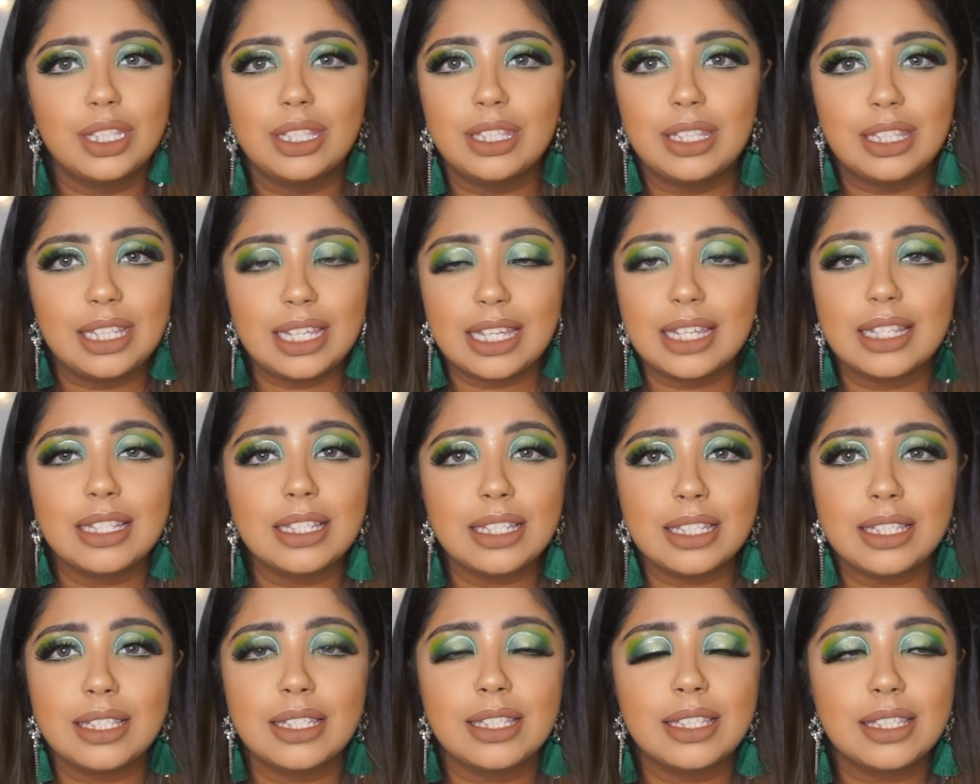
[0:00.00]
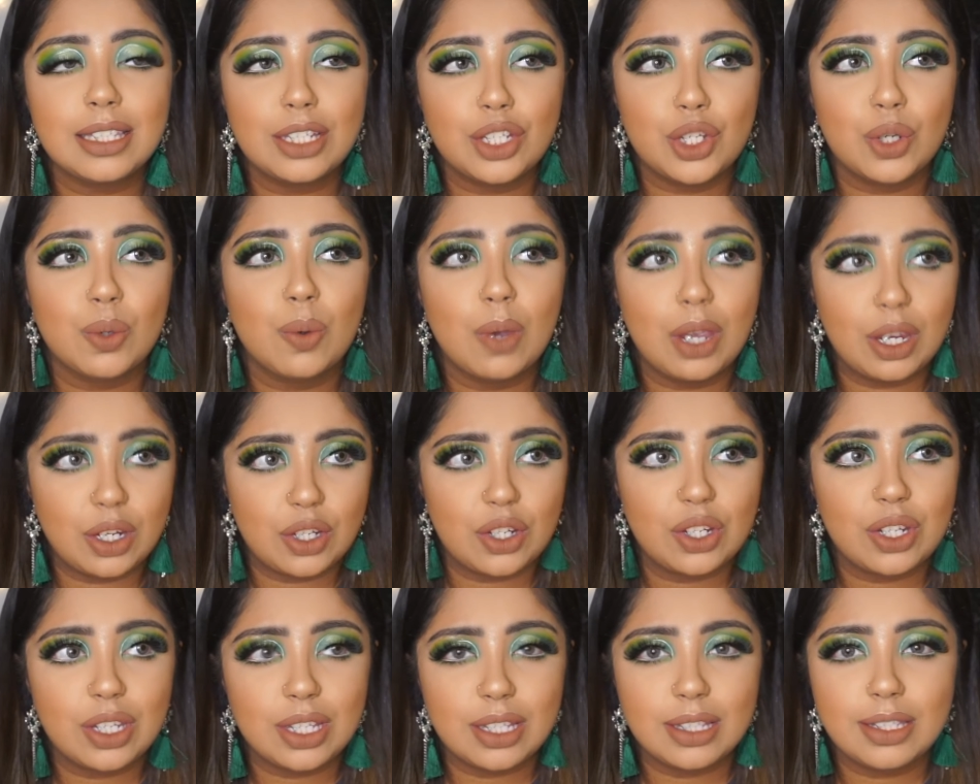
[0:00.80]
these
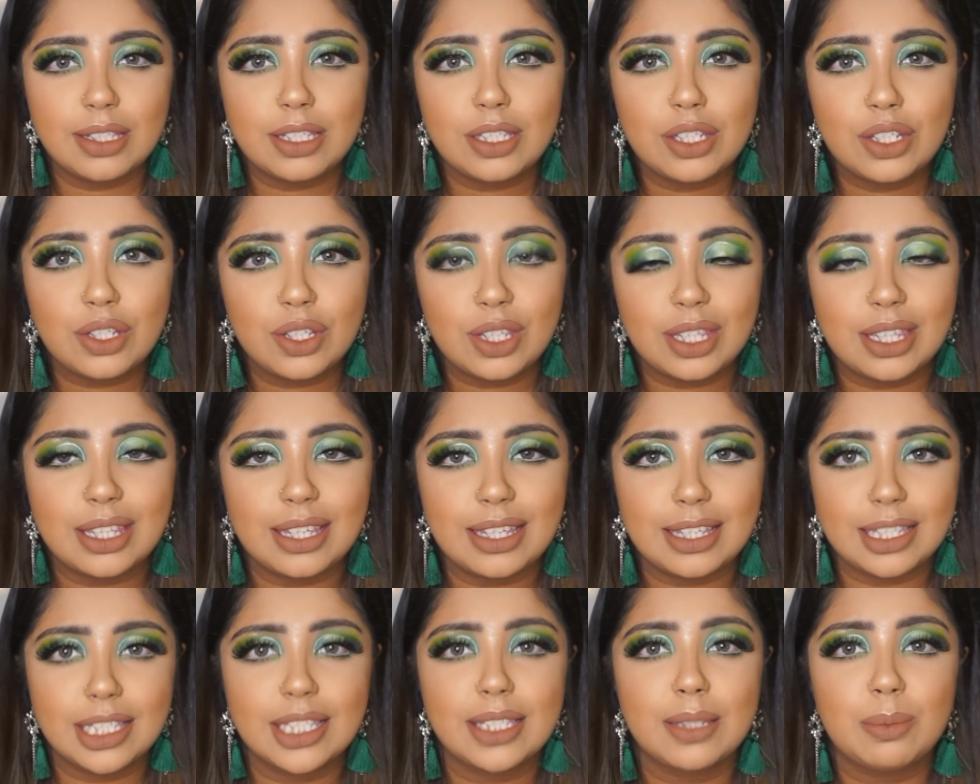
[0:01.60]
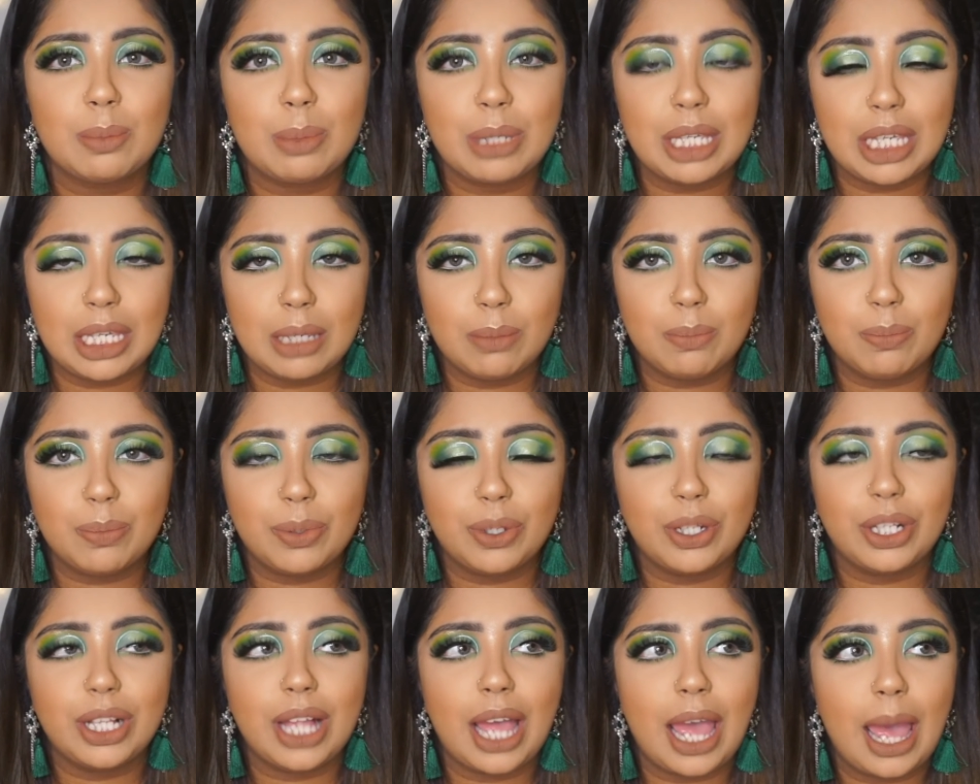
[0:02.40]
situations to these
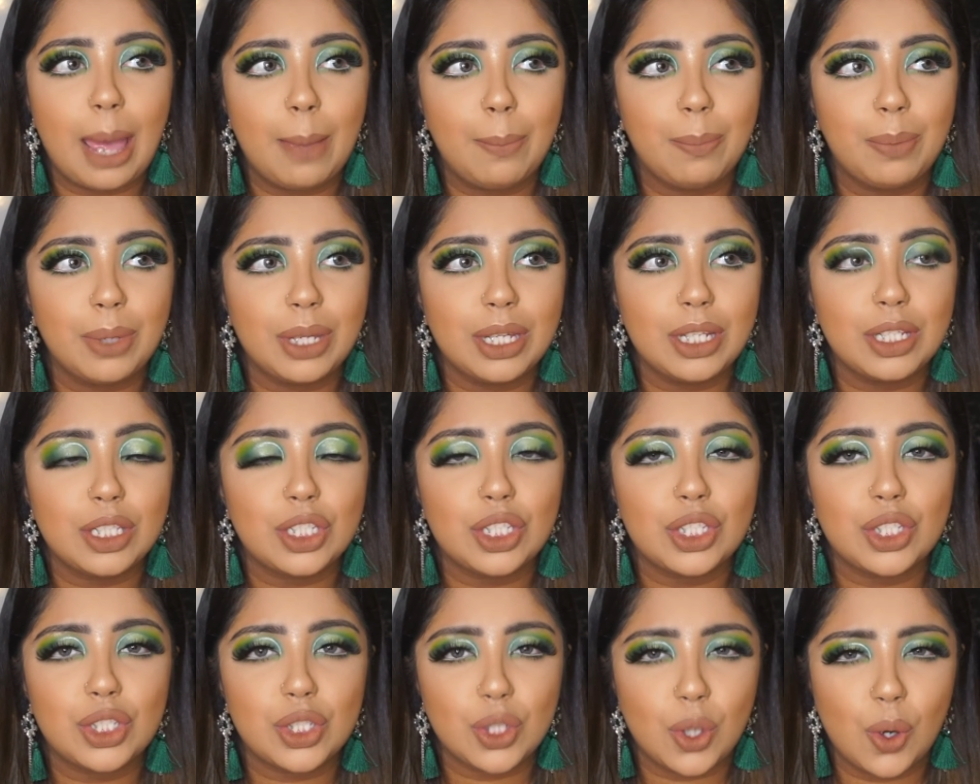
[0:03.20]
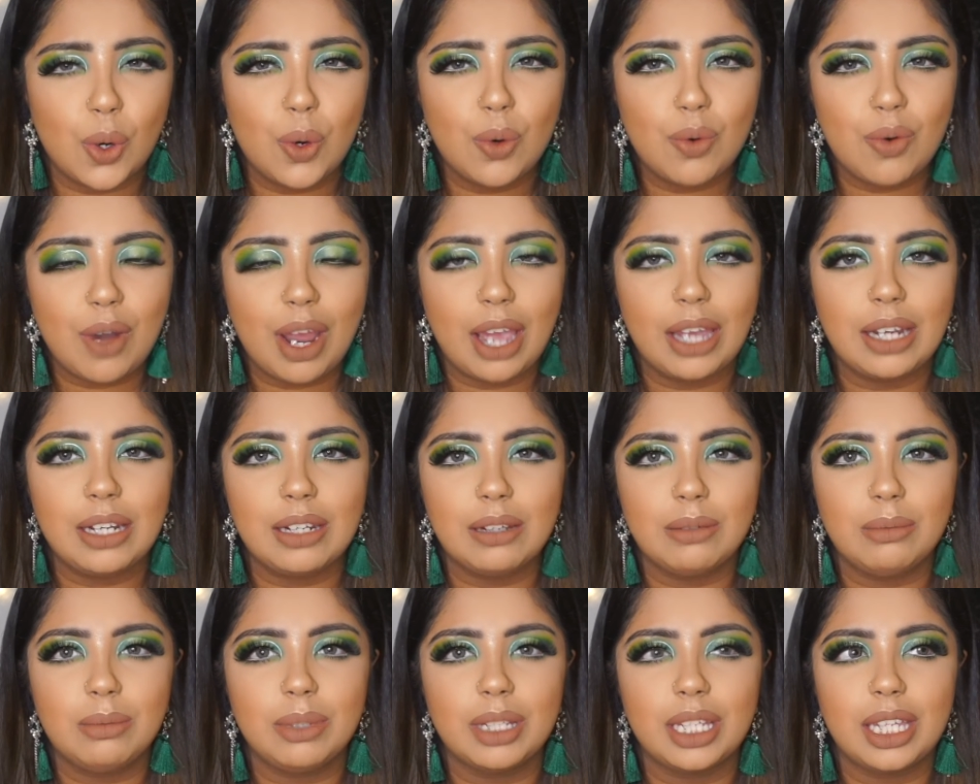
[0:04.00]
people happen so
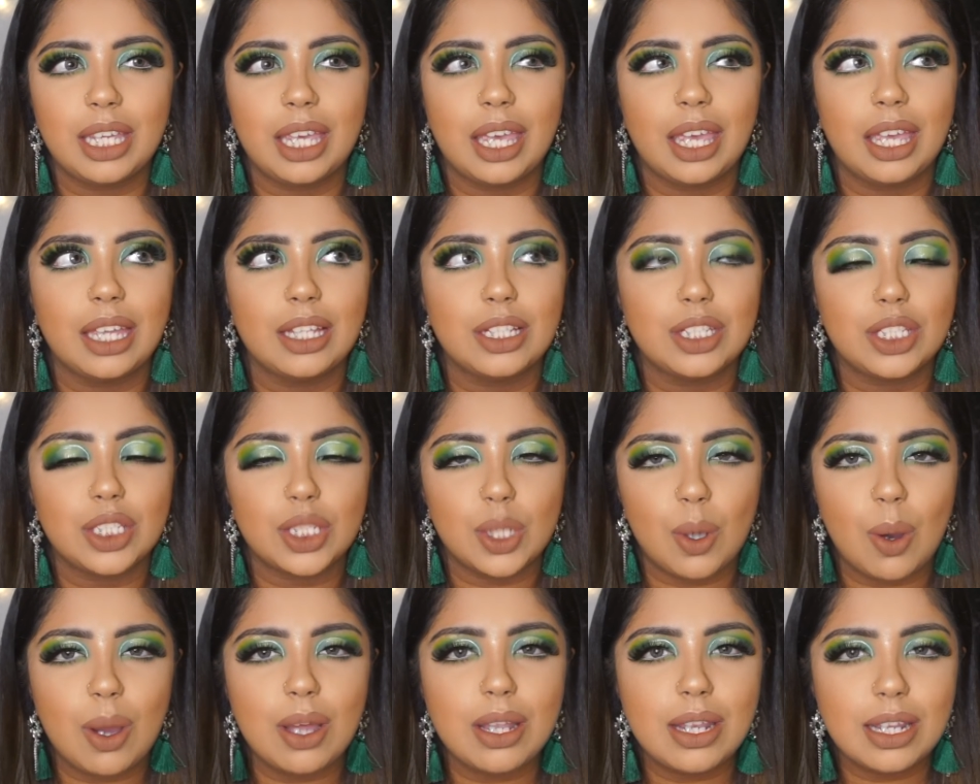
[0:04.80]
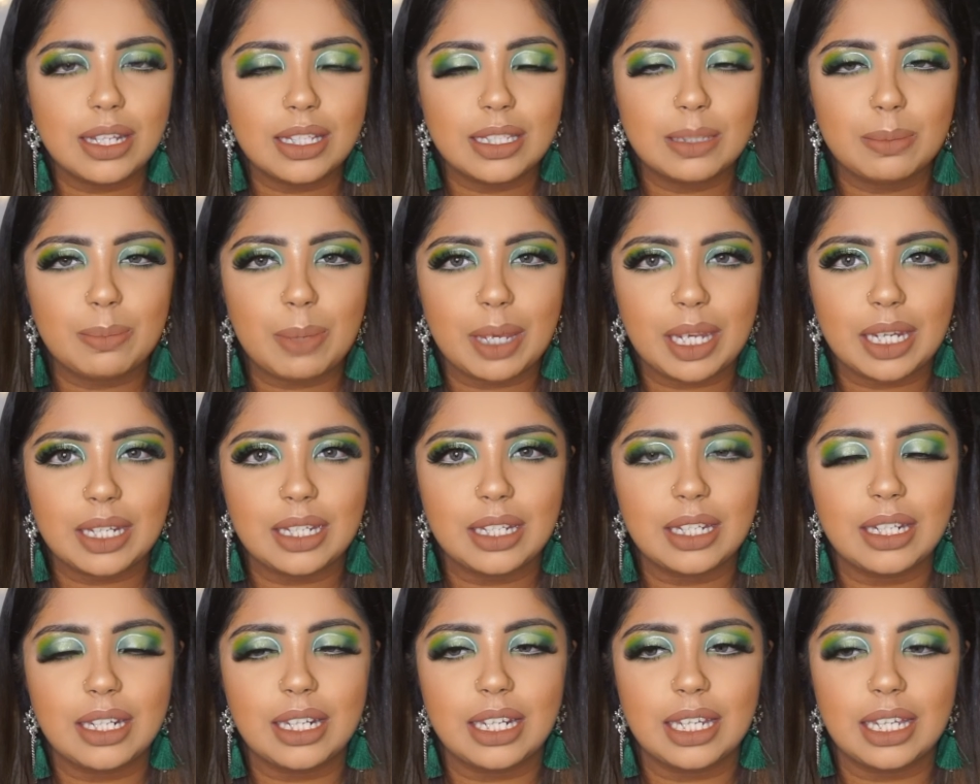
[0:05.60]
randomly and so
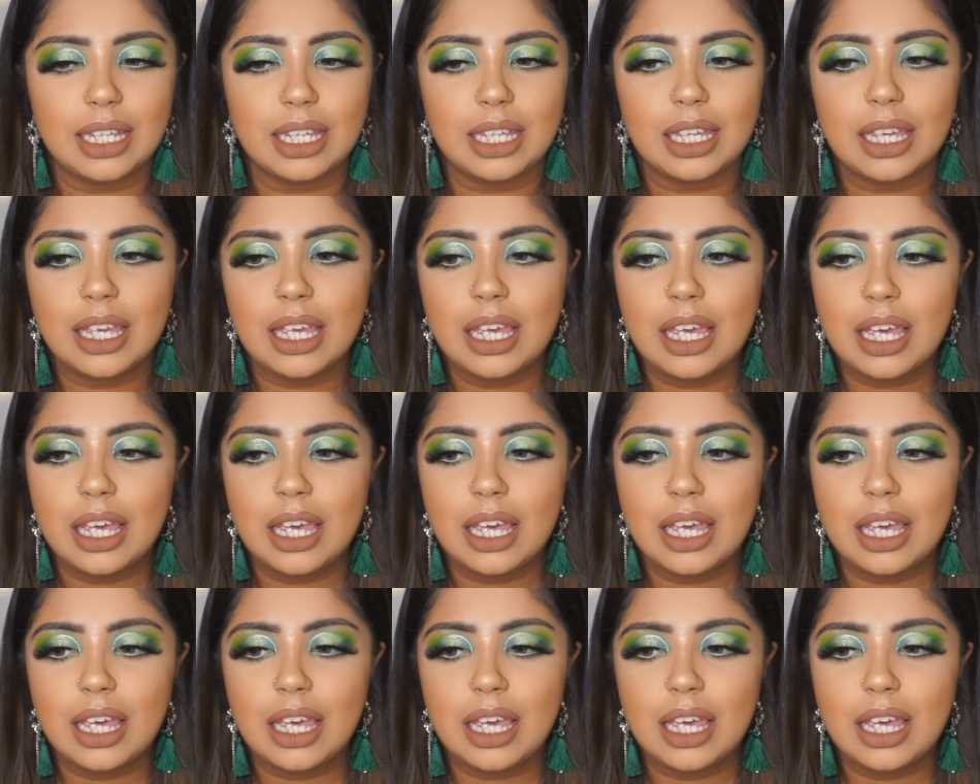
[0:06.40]
unexpectedly